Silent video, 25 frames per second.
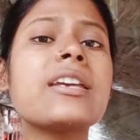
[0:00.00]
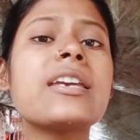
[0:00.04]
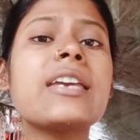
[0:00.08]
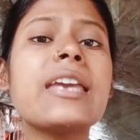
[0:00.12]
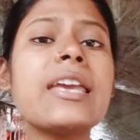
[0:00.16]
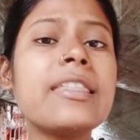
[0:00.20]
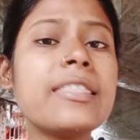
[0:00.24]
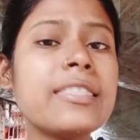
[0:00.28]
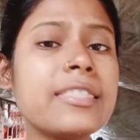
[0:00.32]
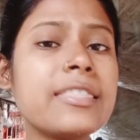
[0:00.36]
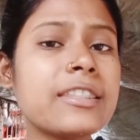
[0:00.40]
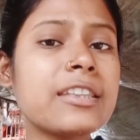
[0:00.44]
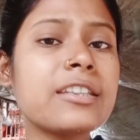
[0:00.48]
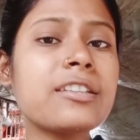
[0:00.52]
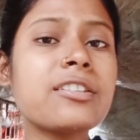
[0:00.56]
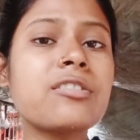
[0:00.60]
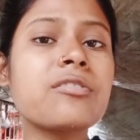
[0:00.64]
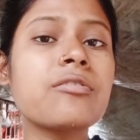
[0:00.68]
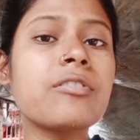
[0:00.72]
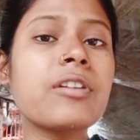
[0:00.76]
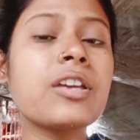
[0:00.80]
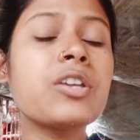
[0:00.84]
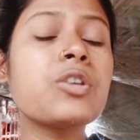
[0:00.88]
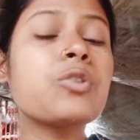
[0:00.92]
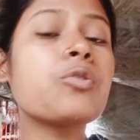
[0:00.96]
in this
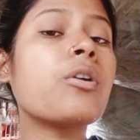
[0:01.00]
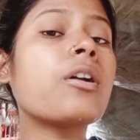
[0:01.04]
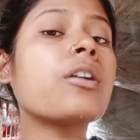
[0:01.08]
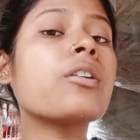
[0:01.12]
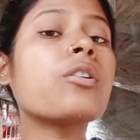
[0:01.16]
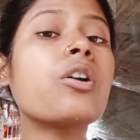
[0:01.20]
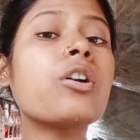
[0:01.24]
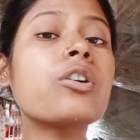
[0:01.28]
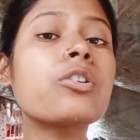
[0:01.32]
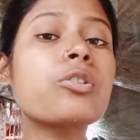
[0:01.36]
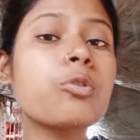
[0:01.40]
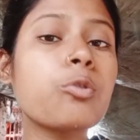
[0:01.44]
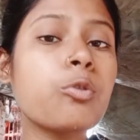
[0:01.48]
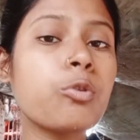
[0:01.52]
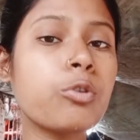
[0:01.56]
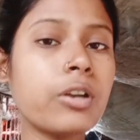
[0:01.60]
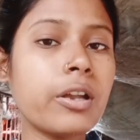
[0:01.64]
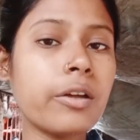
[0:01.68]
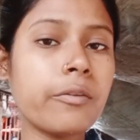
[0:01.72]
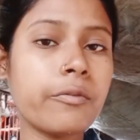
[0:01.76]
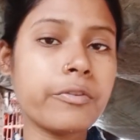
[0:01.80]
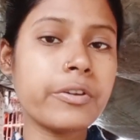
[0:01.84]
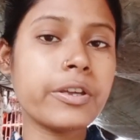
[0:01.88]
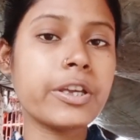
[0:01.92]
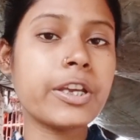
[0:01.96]
way you are not
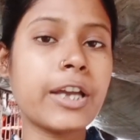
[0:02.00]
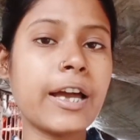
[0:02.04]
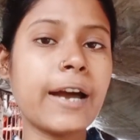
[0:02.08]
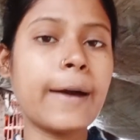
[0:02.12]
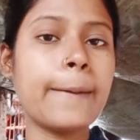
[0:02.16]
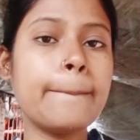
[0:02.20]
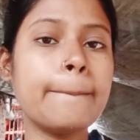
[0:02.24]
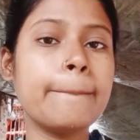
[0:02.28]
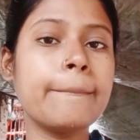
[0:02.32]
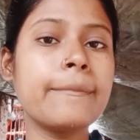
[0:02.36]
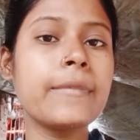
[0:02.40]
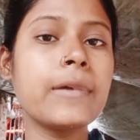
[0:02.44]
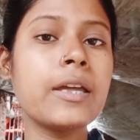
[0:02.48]
gonna become.